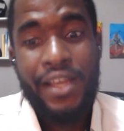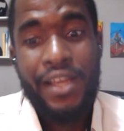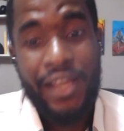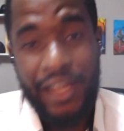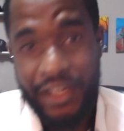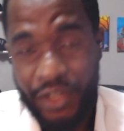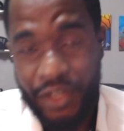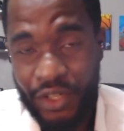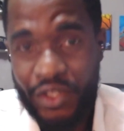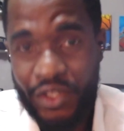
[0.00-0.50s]

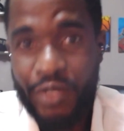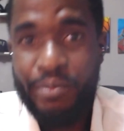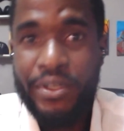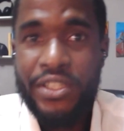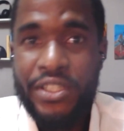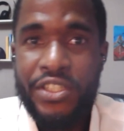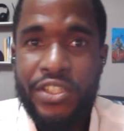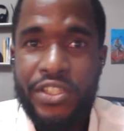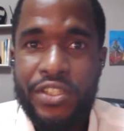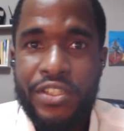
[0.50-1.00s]
and you also
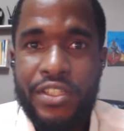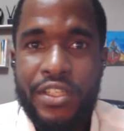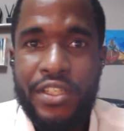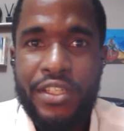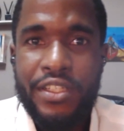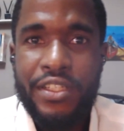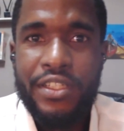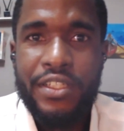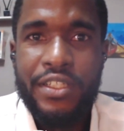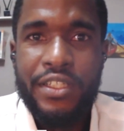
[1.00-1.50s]
mentioned
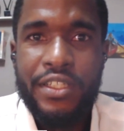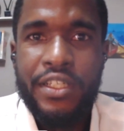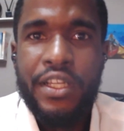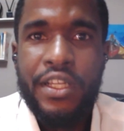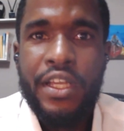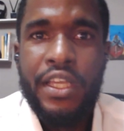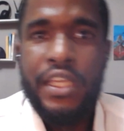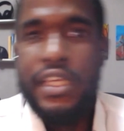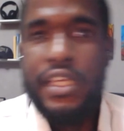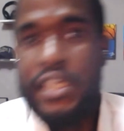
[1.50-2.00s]
the
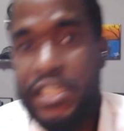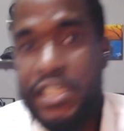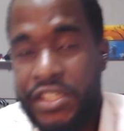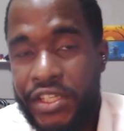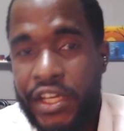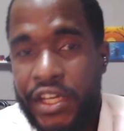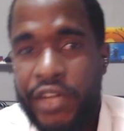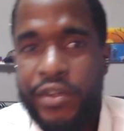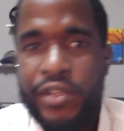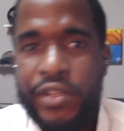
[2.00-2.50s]

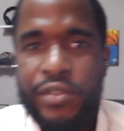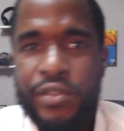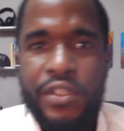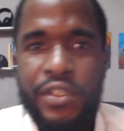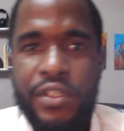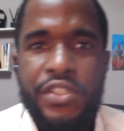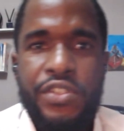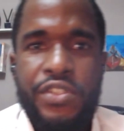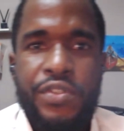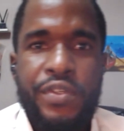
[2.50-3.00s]
easier
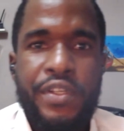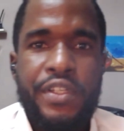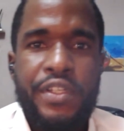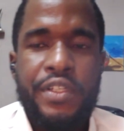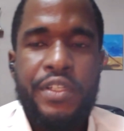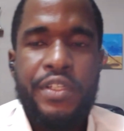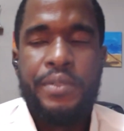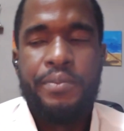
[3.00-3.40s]
regulatory